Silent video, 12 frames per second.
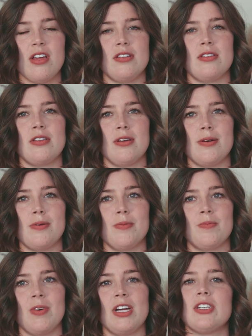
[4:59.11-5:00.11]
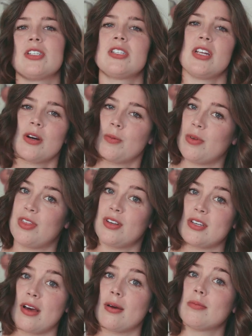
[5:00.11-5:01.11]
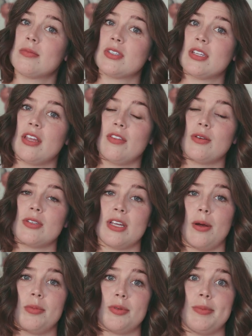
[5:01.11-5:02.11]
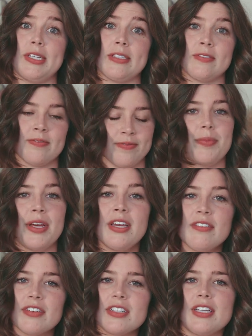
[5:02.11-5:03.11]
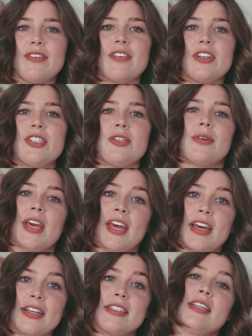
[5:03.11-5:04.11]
And so I just stuck with the Tums and those helped me. Pain relievers you can